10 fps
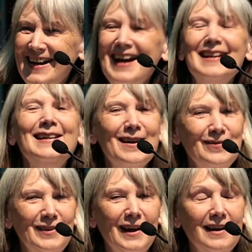I
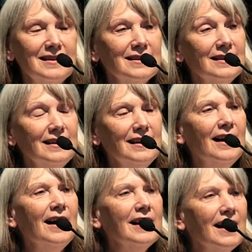love that.
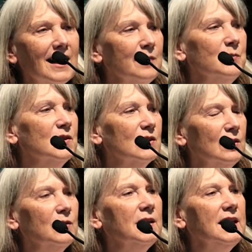I
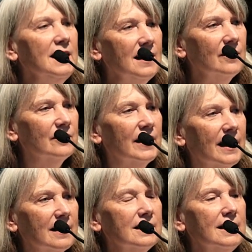absolutely love
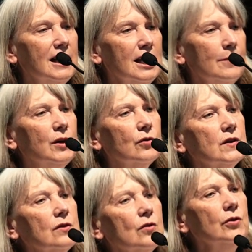that,
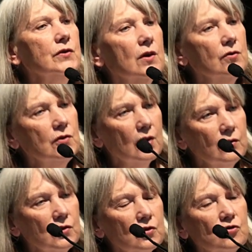because it also
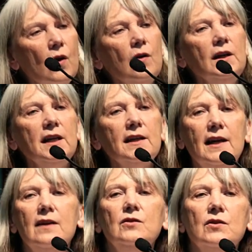so strongly
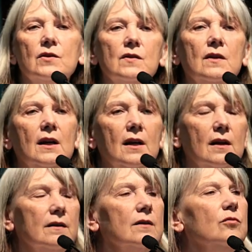counters
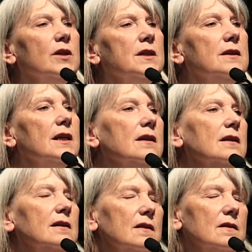the
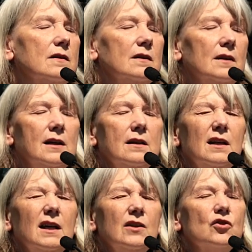ridiculous
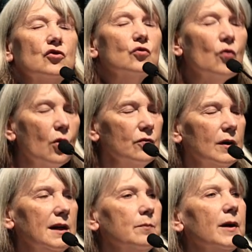and
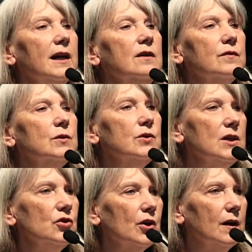extraordinarily painful
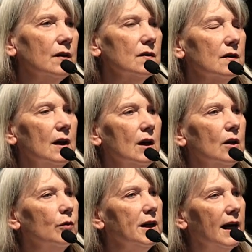teachings
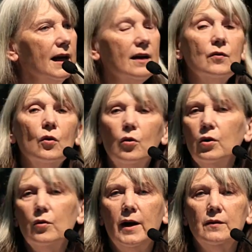we have all
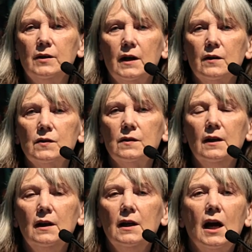around us
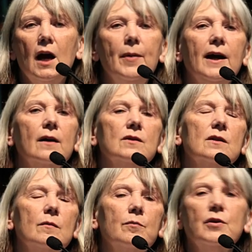about
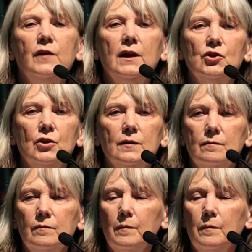perfection,